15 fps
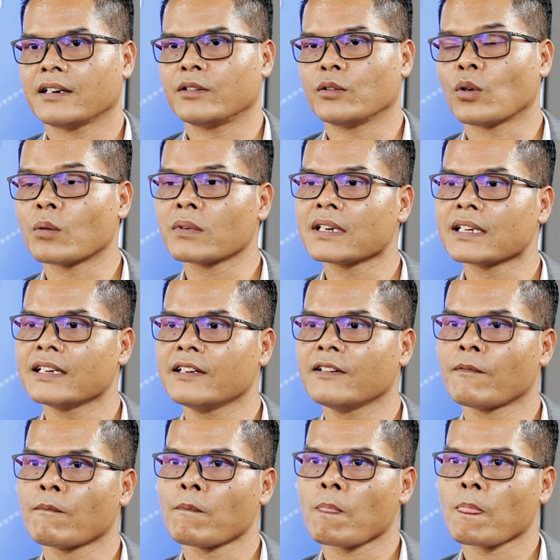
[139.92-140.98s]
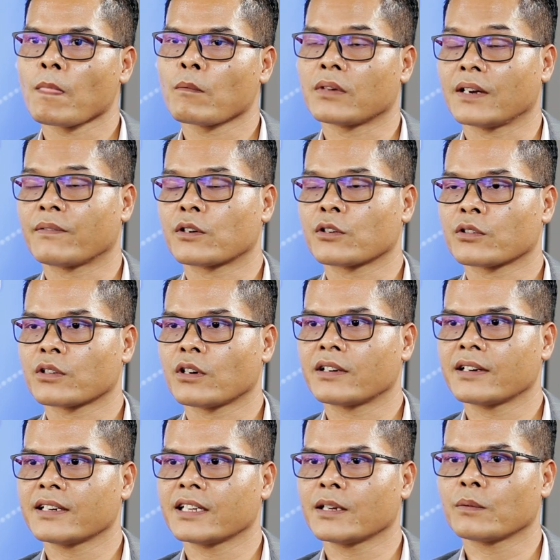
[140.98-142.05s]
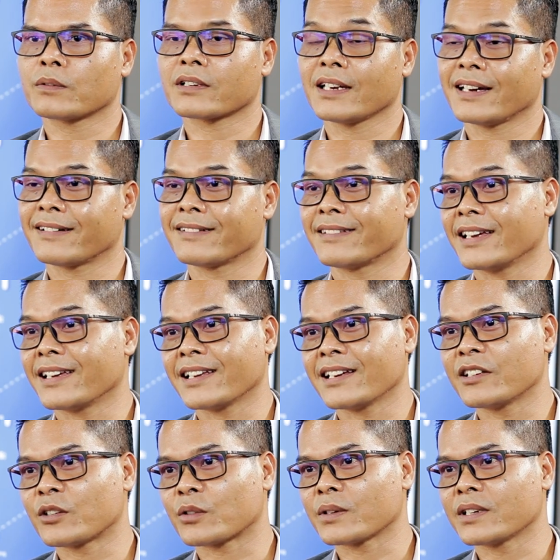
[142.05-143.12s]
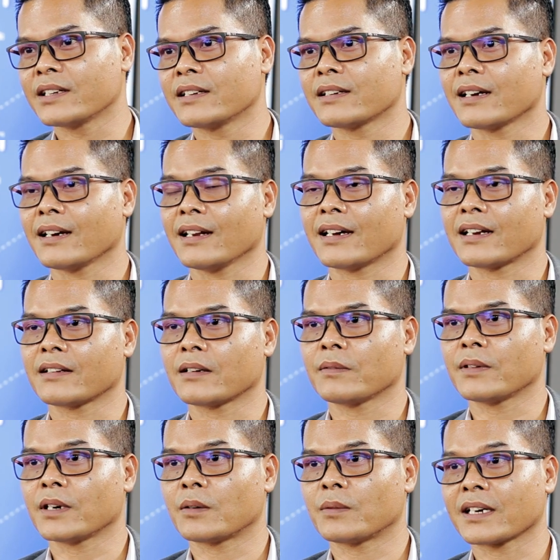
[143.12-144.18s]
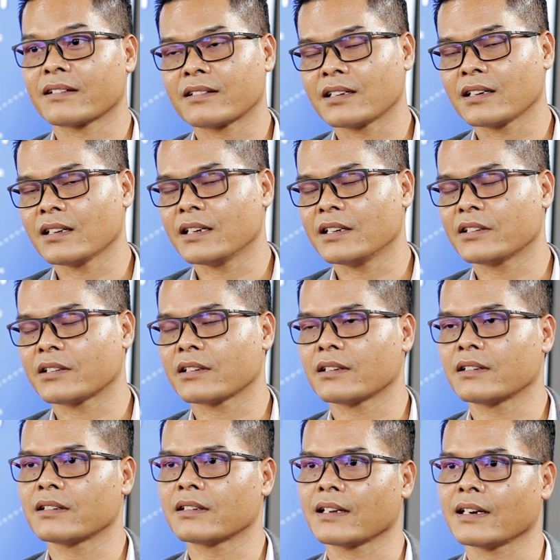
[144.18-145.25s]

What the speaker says: Normally, when I first started, it was a lot of data entry, a lot of reconciliation,